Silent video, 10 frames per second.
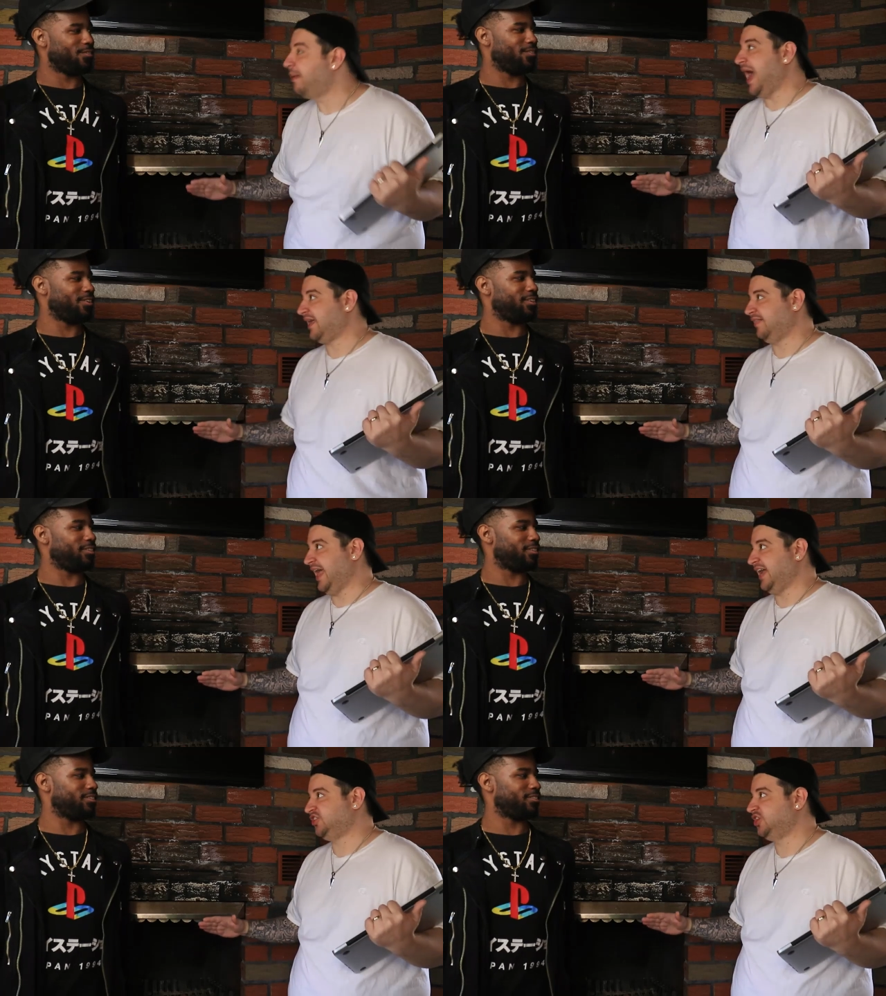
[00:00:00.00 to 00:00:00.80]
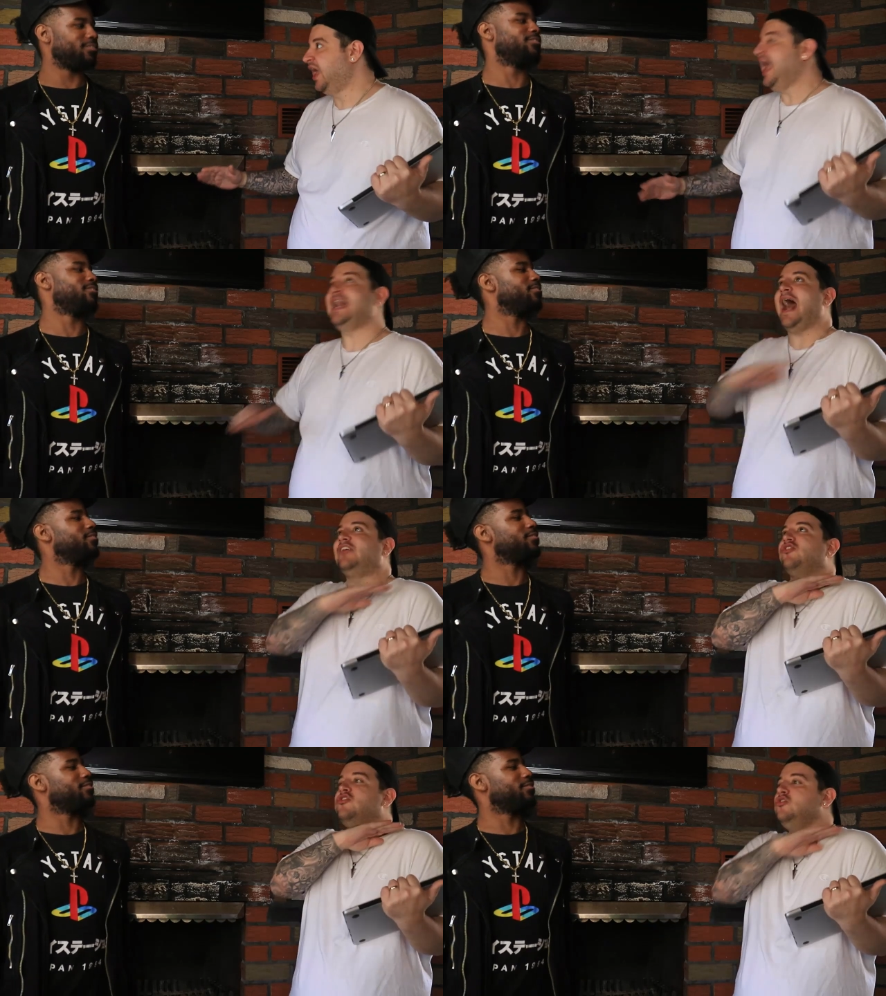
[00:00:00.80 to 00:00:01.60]
Speaker 1: backlash. It
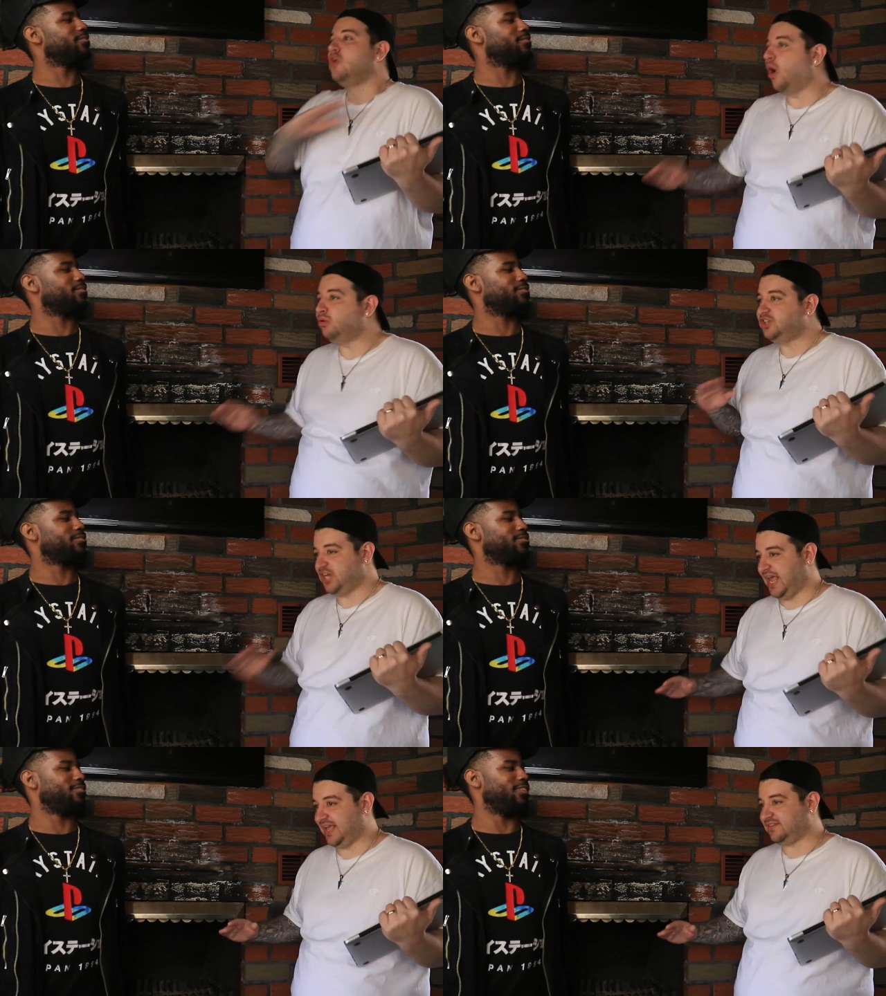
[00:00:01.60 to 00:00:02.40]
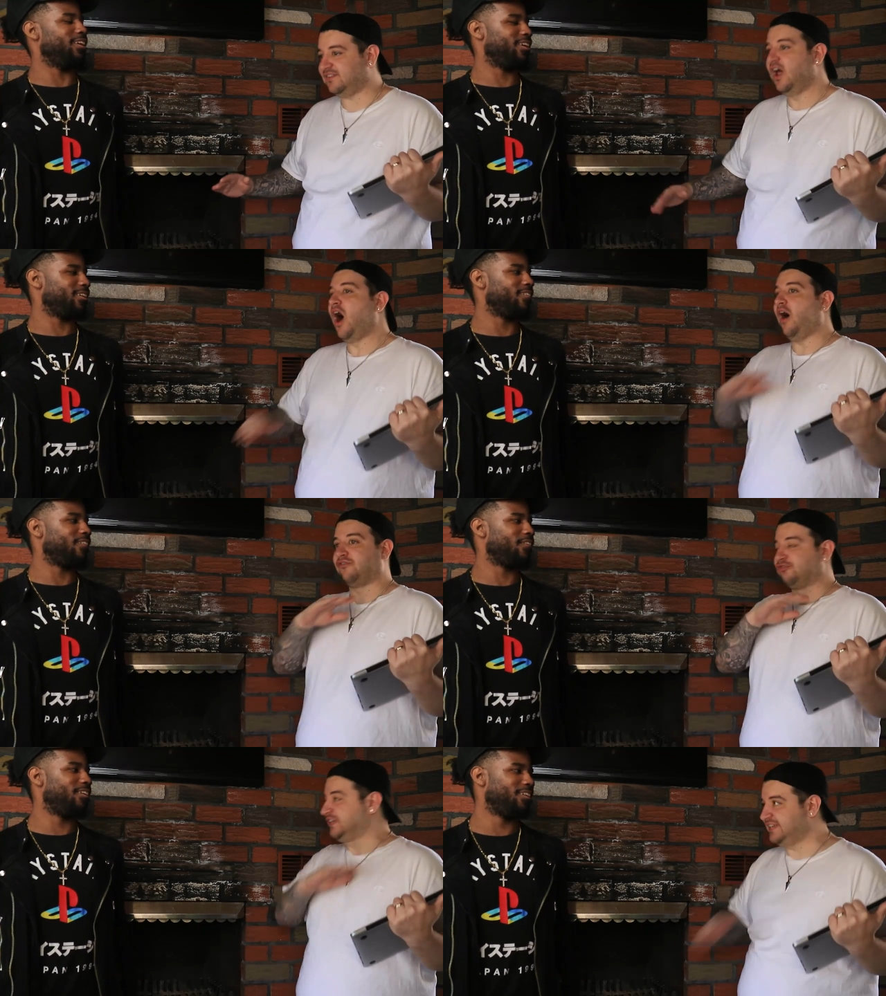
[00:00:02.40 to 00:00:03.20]
has no chance
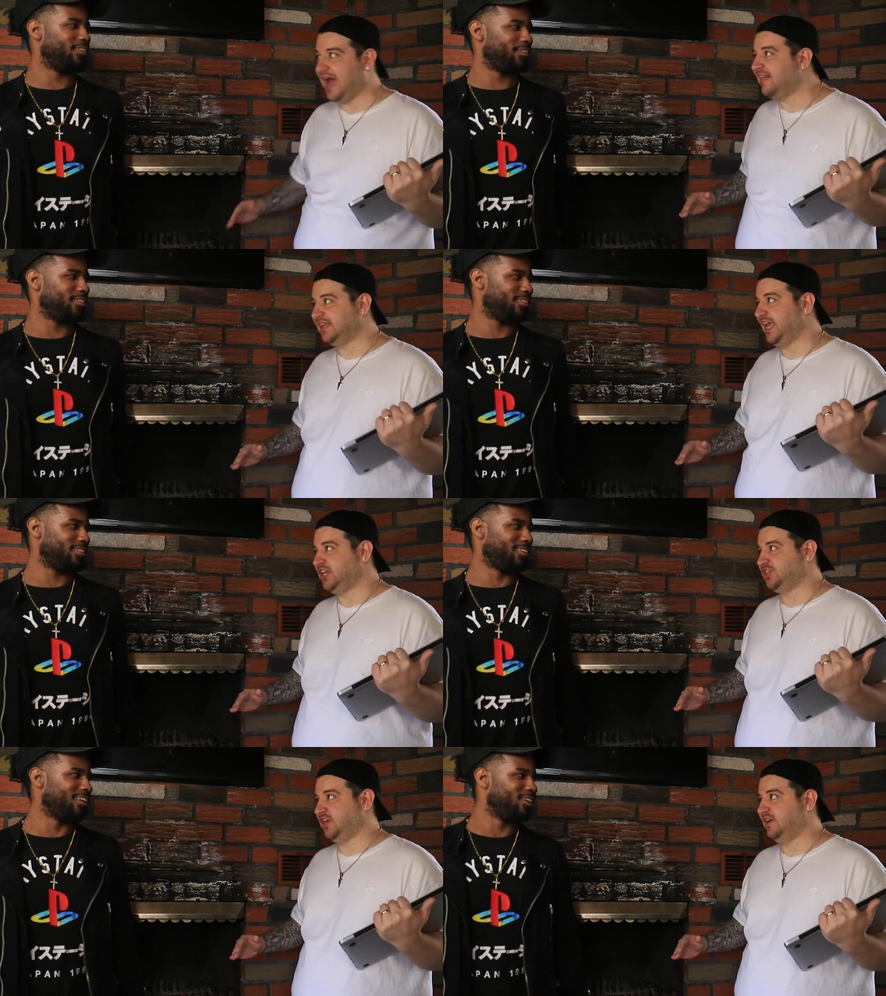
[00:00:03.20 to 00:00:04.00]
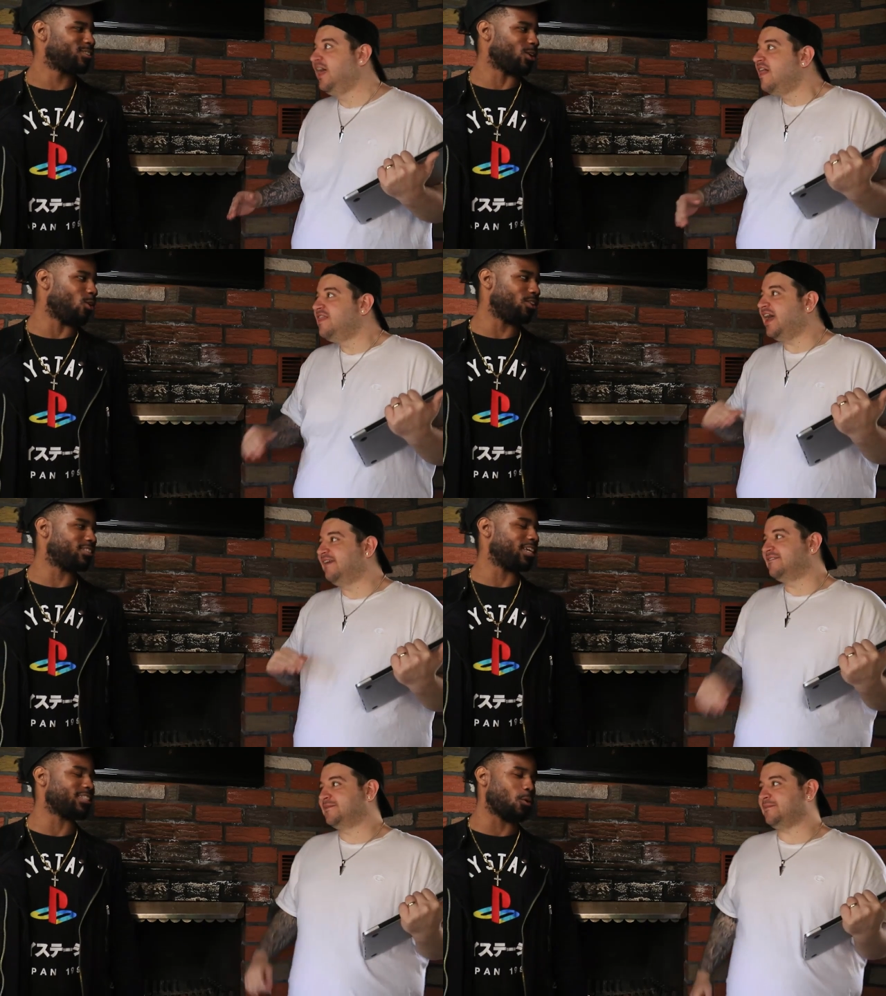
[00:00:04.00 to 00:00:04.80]
of retaliation.
Speaker 2: So all the, it
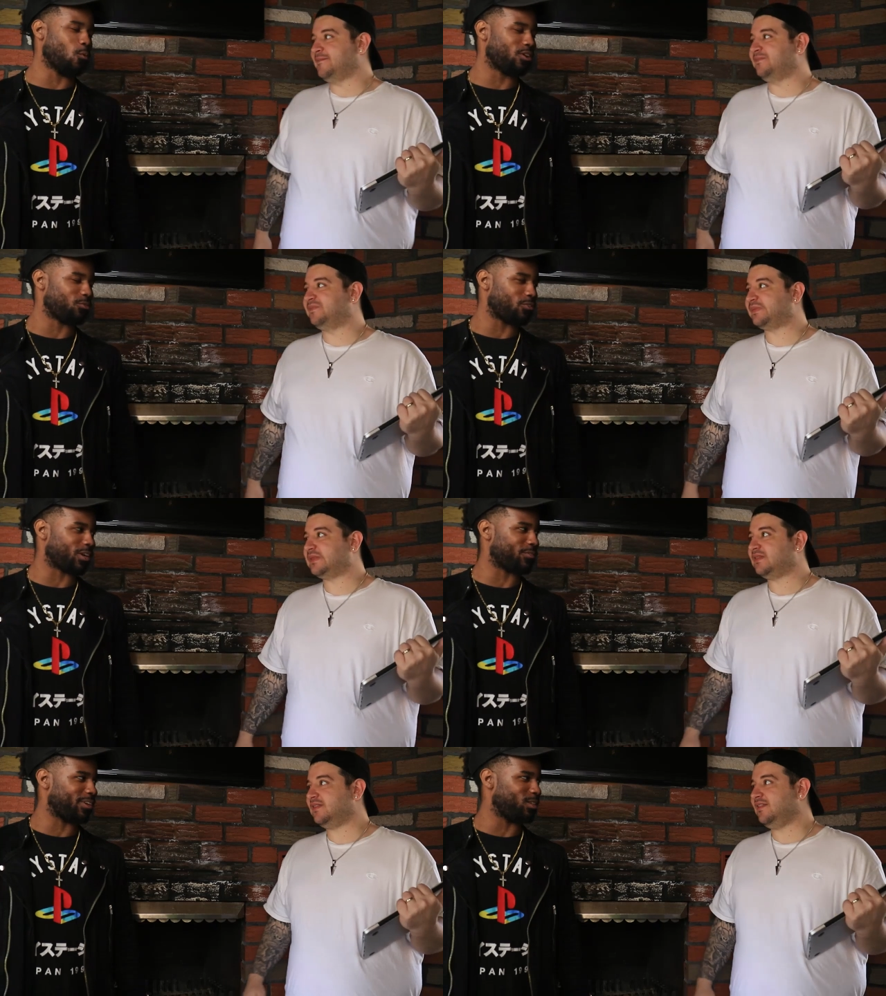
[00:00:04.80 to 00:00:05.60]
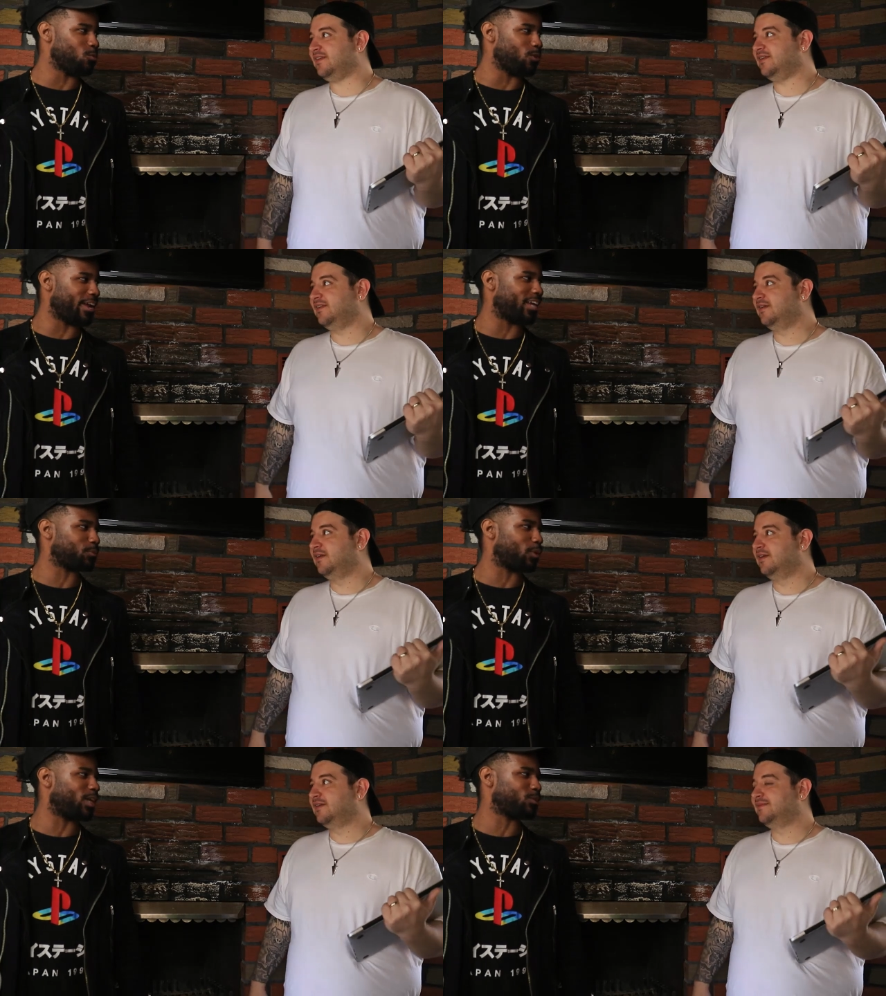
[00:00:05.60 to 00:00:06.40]
takes like one effect veil and one
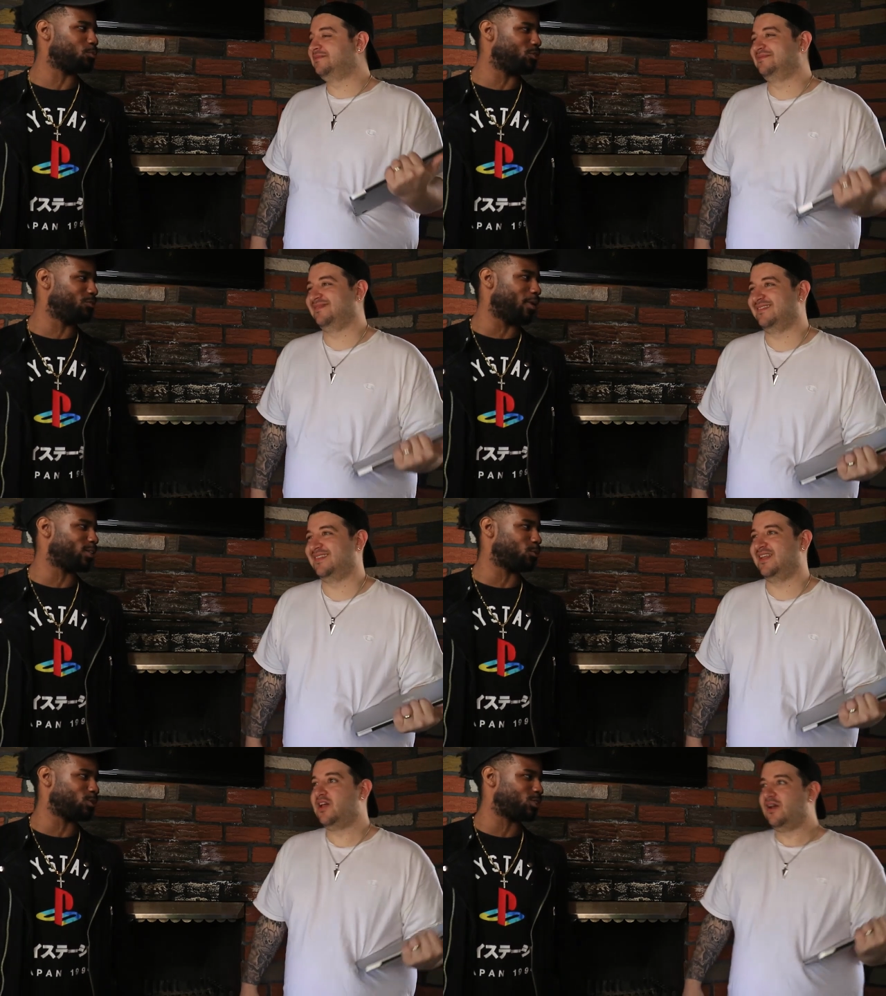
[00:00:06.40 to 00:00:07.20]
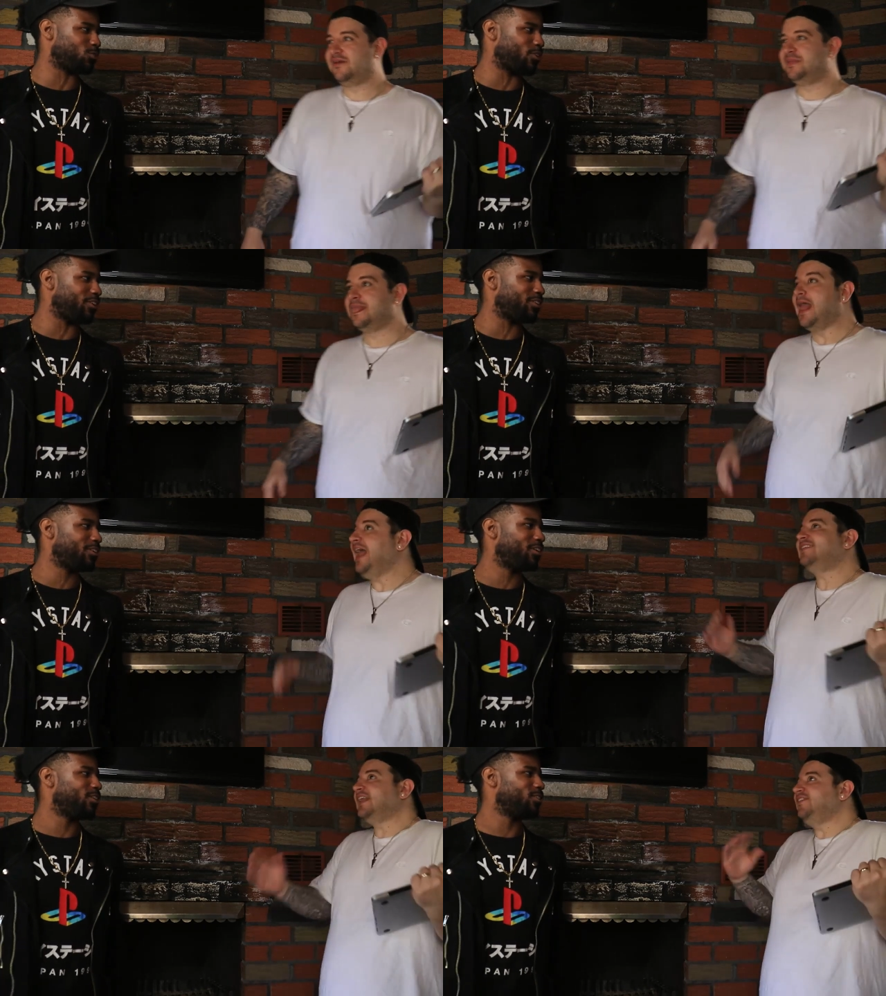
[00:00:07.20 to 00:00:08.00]
ash blossom. You might as well just surrender.
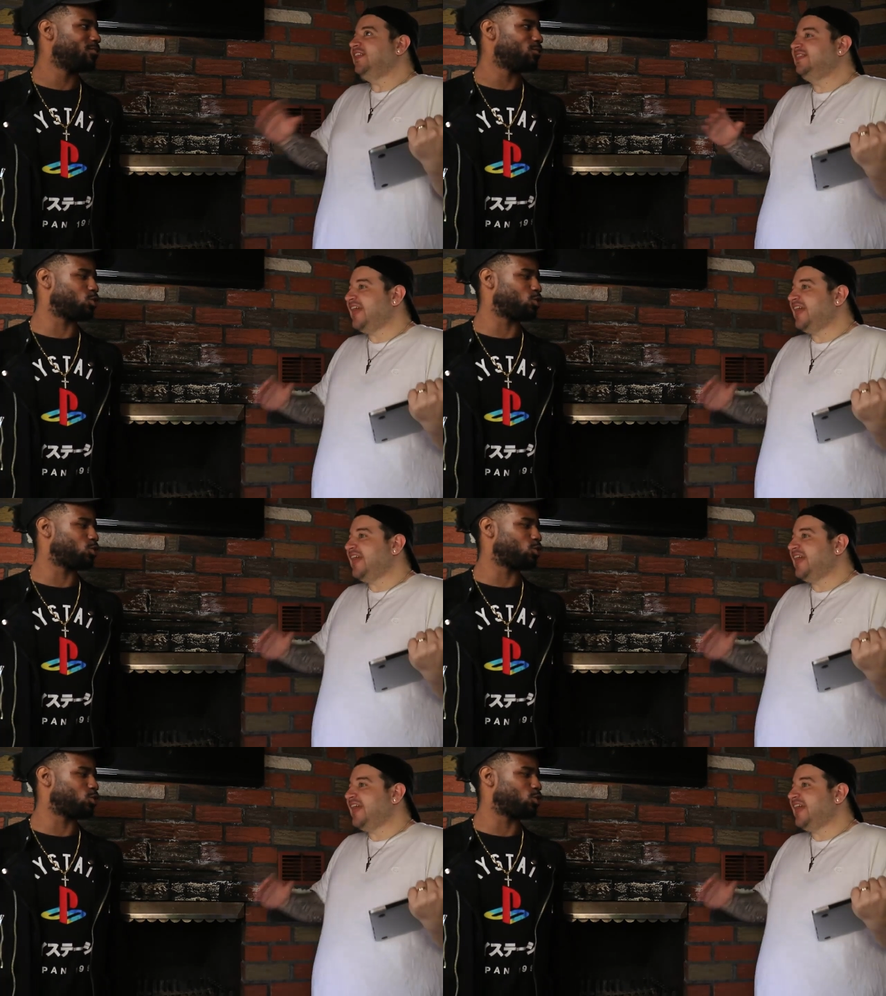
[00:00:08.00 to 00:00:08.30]
Speaker 1: It's not even